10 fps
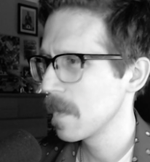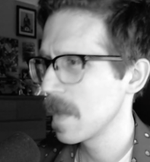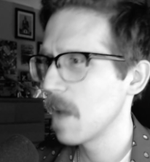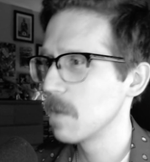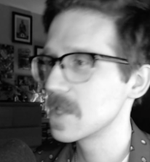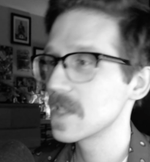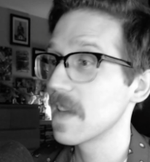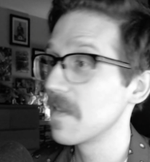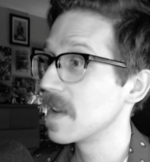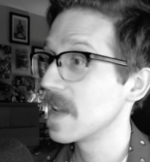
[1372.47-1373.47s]
and was just
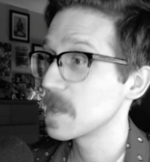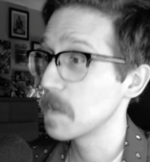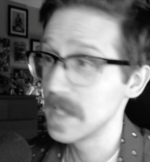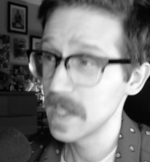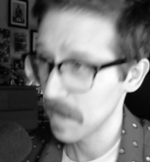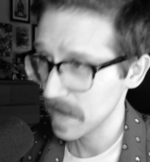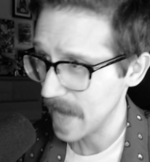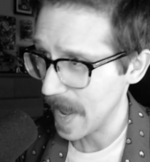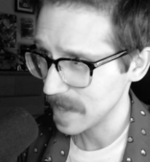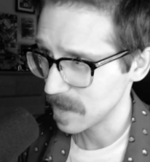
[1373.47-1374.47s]
given a specific
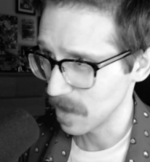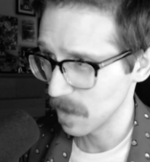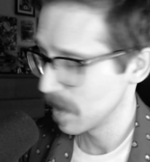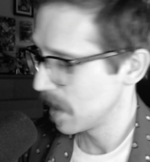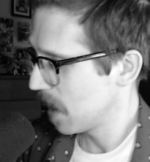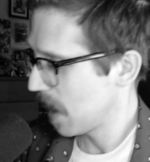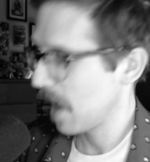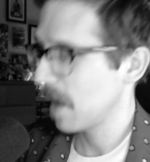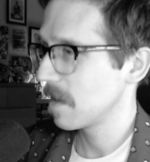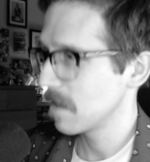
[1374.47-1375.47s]
task to do,
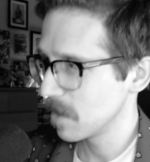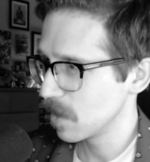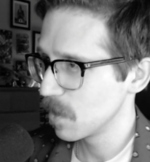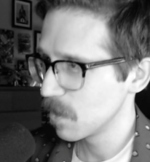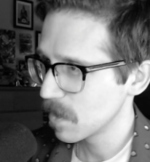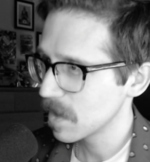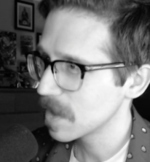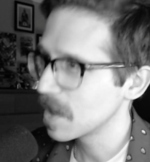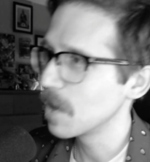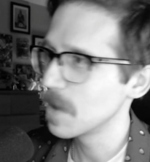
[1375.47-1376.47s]
hey, you
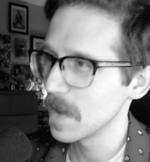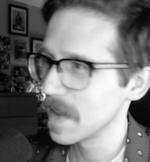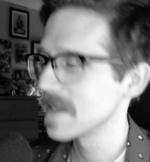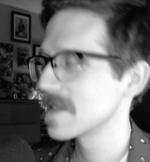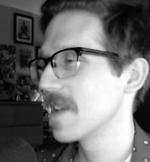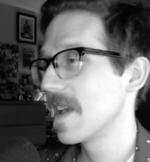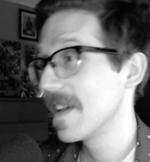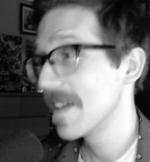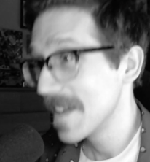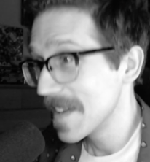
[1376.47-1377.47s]
go do this.
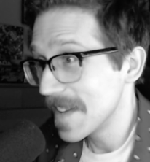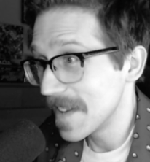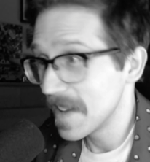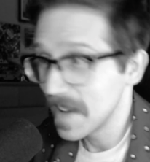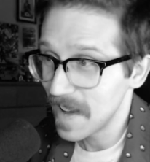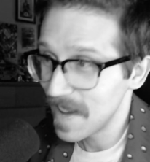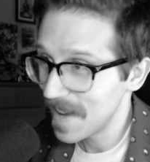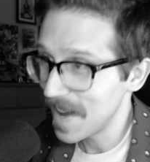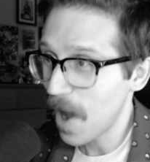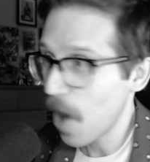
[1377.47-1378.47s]

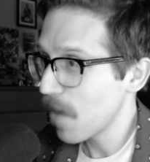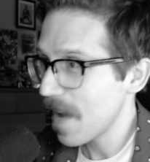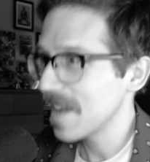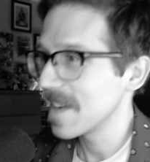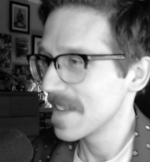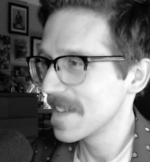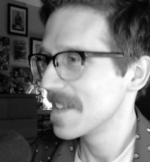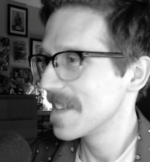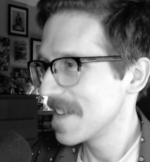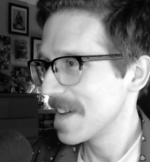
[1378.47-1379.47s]
All right,
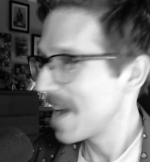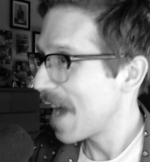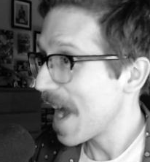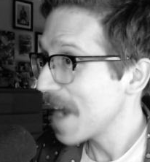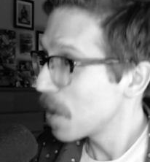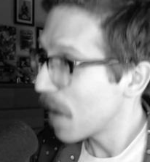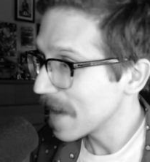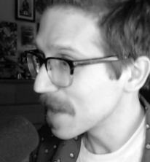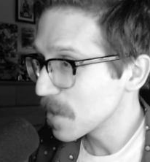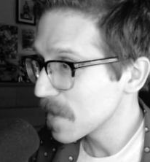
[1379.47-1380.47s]
I know
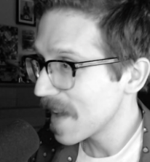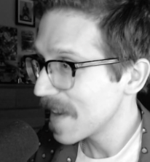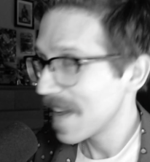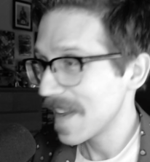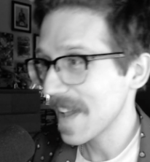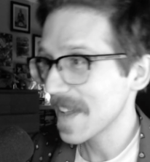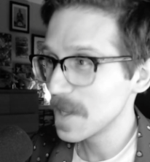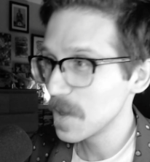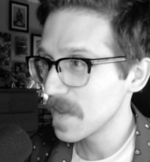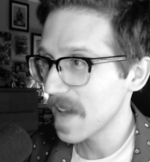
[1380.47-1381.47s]
how to do that, and I can
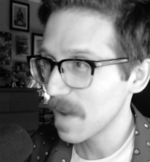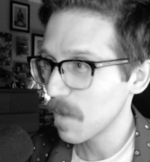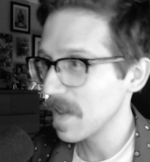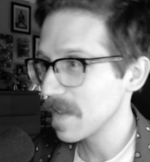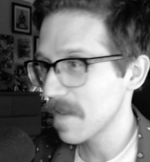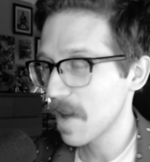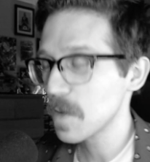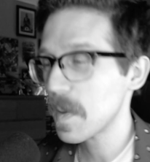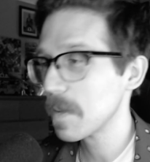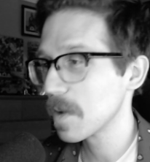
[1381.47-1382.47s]
do that while
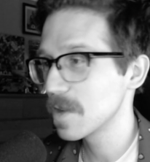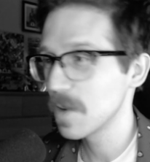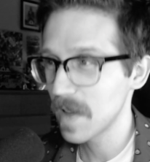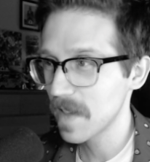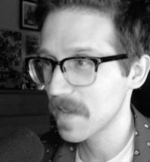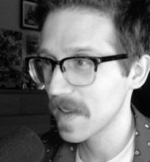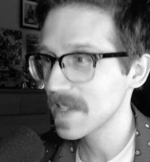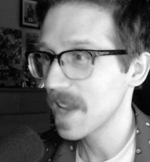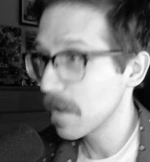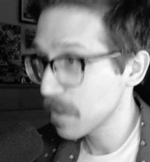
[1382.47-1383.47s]
other people are doing other things.
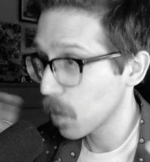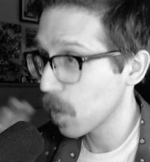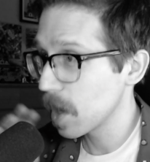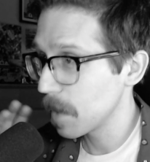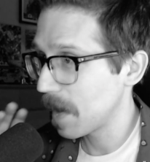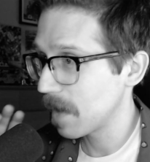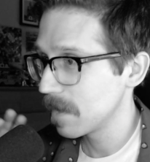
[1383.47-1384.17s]
I don't have to worry about